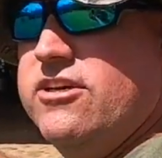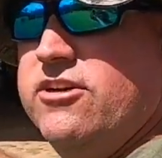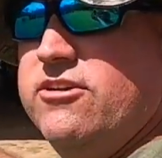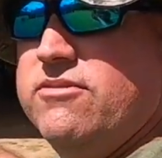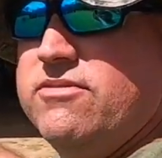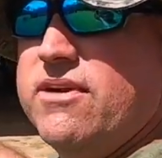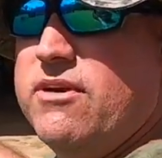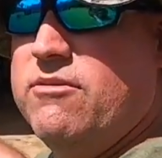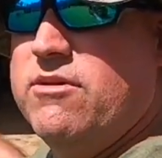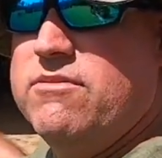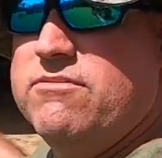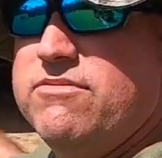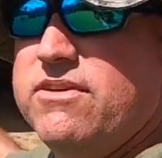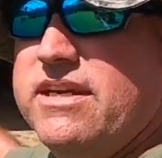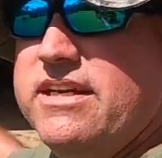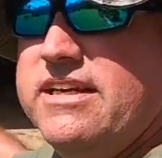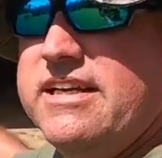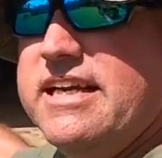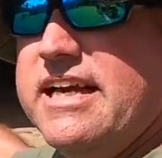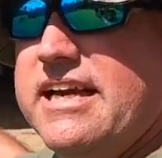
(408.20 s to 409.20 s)
if I wasn't
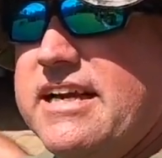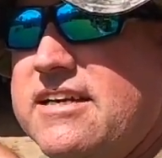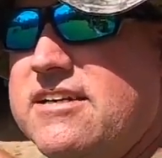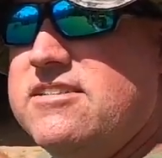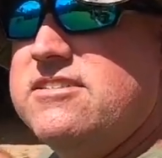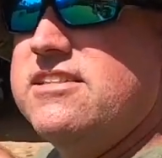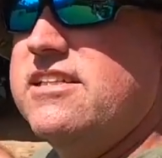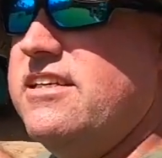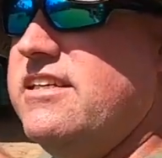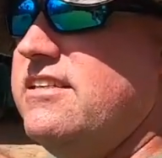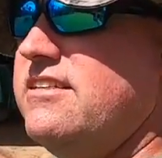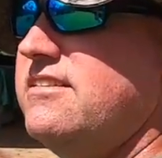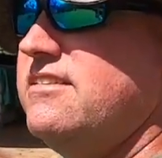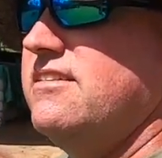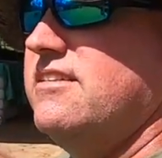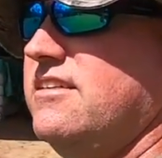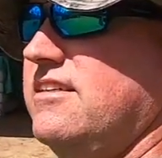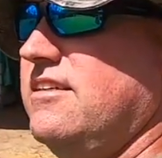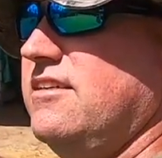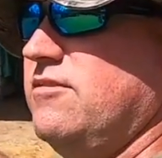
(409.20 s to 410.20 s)
feeding cows in it,
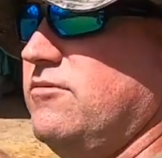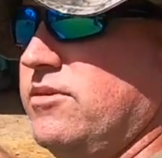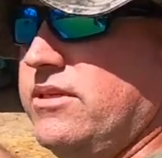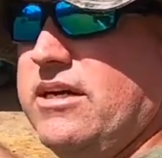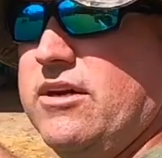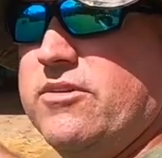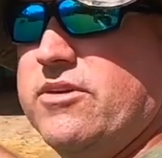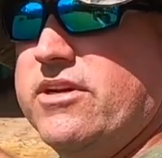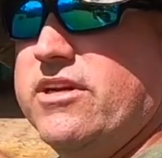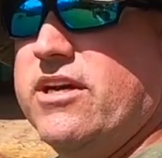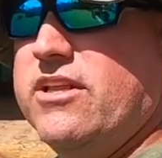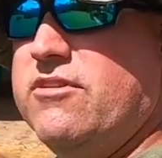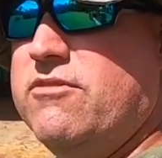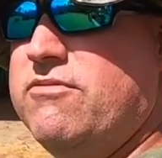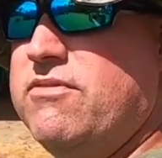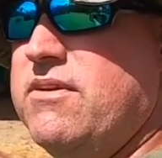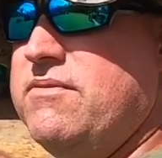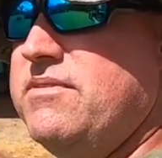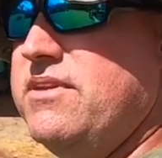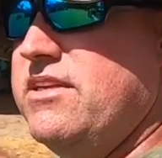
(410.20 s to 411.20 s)
would hold another
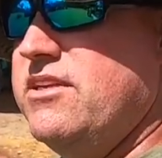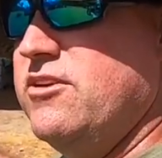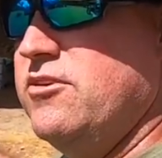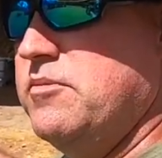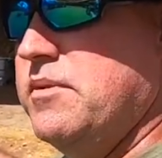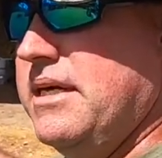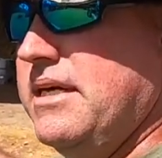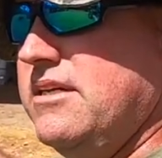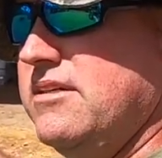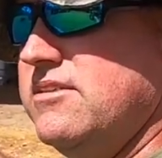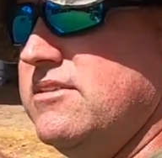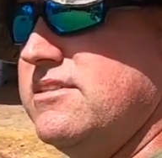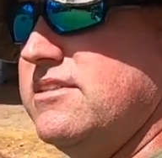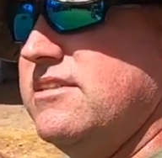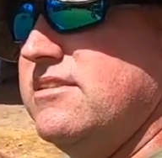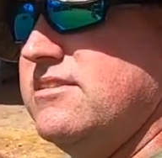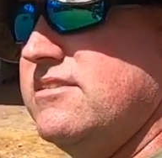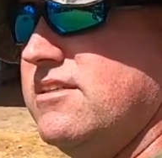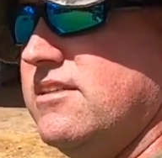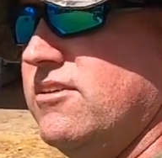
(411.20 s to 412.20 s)
52 bales.
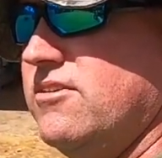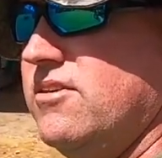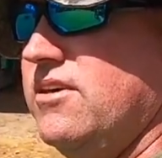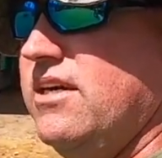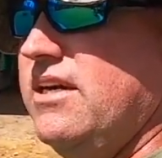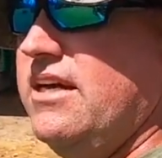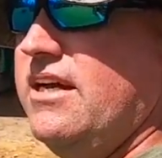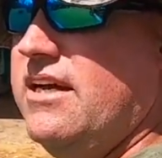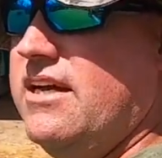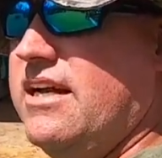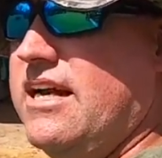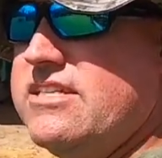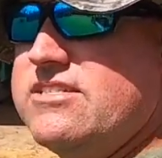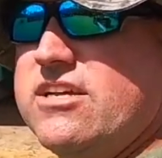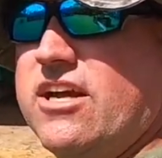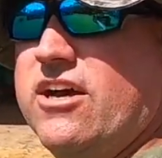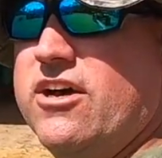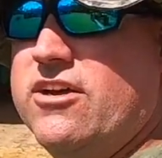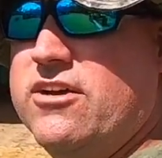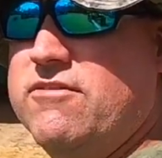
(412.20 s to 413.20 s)
So that's
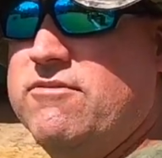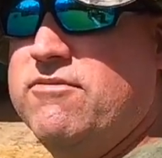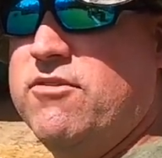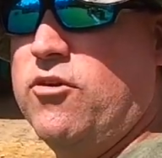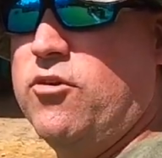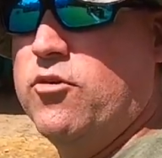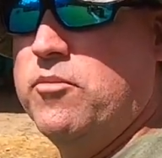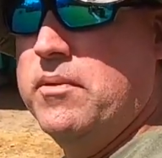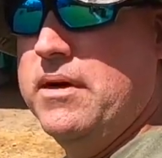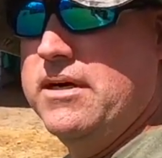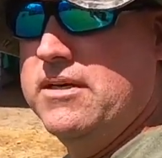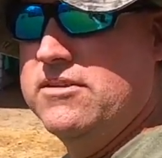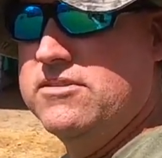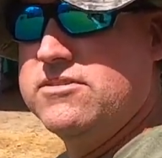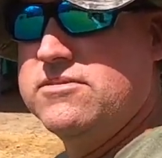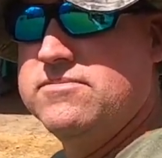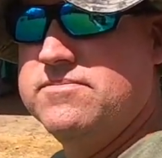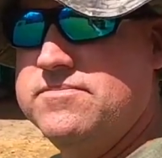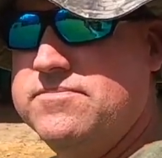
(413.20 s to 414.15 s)
104 bales.